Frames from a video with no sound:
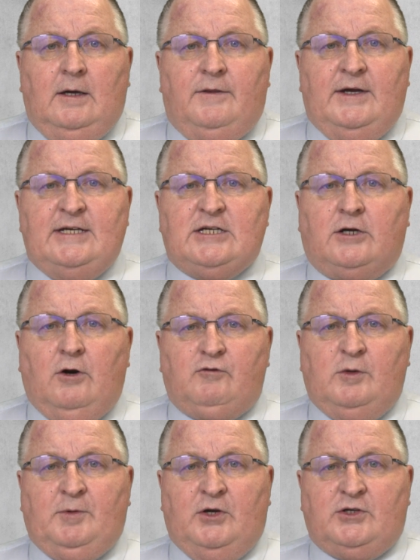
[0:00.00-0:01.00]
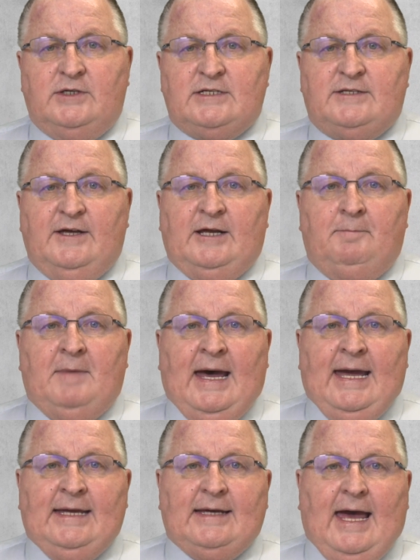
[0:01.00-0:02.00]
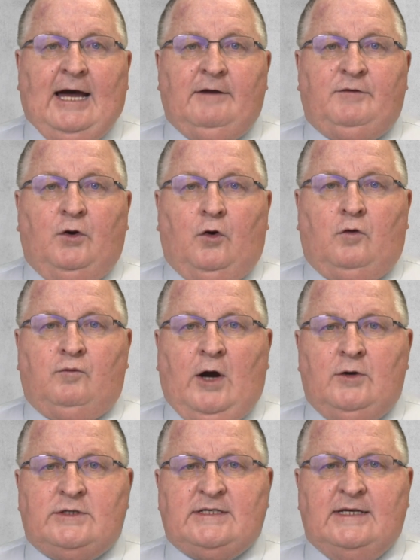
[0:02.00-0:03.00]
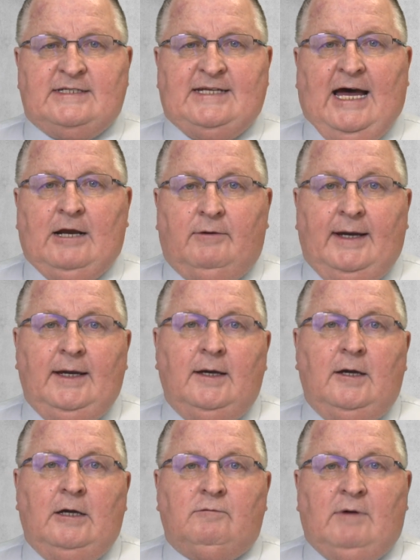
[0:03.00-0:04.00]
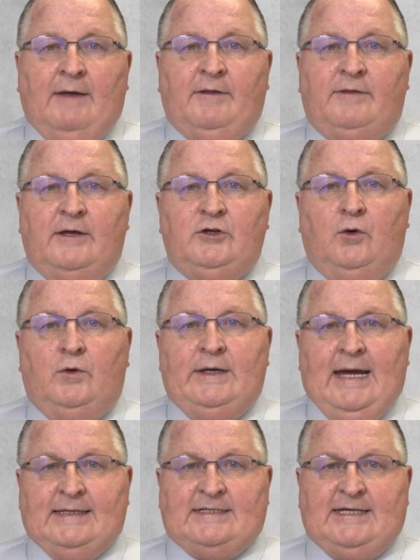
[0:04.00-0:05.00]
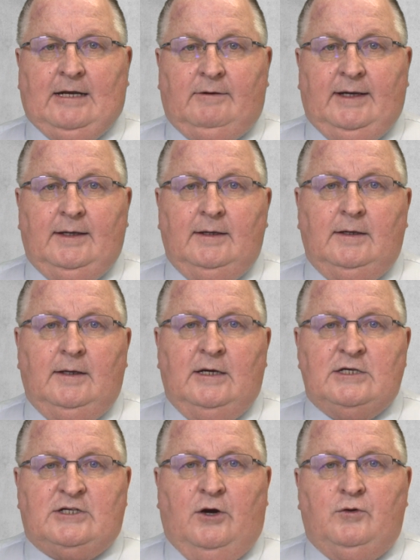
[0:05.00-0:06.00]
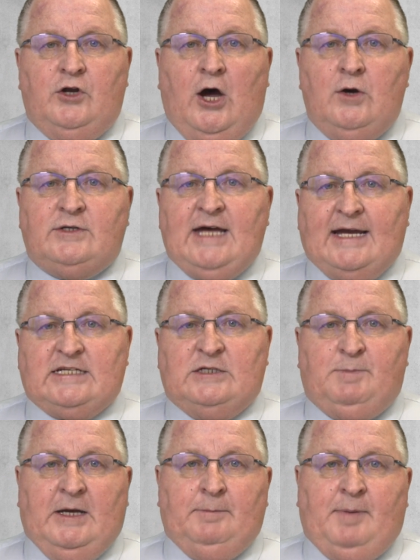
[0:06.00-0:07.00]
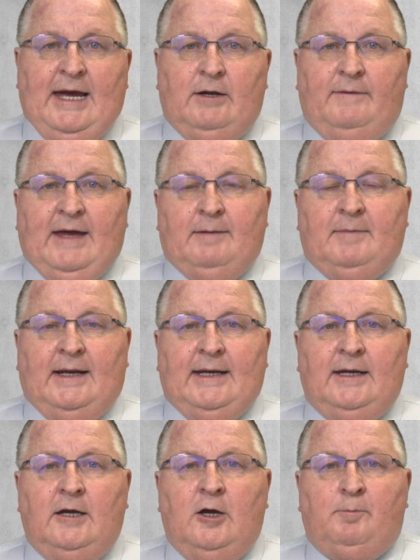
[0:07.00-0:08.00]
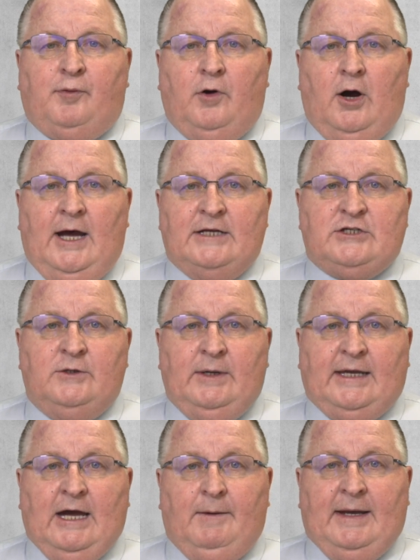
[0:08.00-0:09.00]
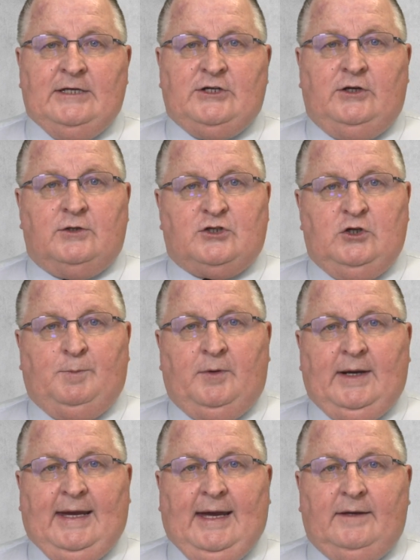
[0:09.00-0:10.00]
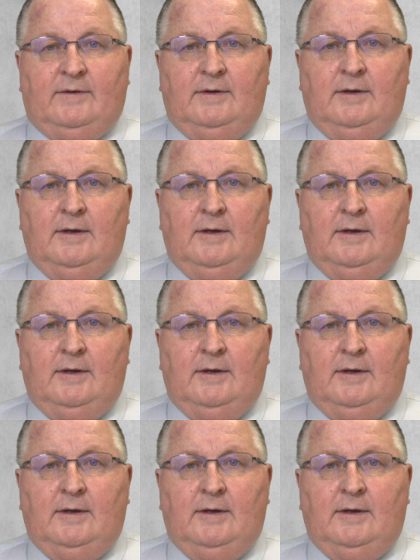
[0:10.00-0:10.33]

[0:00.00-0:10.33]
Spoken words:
These are contributions that are made out of your gross salary rather than your net salary. So no tax has been paid on that money prior to it going into your super account.